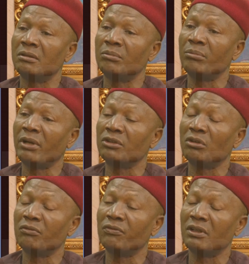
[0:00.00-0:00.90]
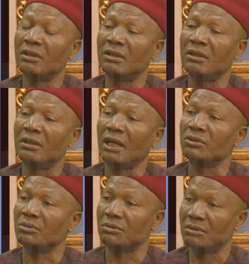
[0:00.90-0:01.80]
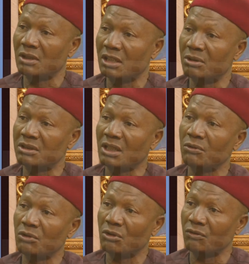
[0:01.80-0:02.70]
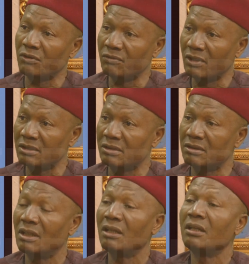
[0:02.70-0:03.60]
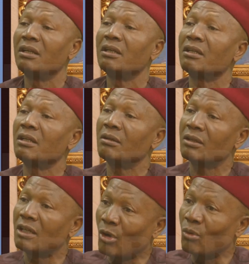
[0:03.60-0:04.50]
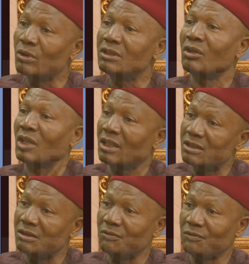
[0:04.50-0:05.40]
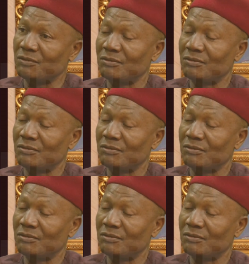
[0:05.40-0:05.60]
members of ASU, Academic Staff Union of Universities, came up with the alternative,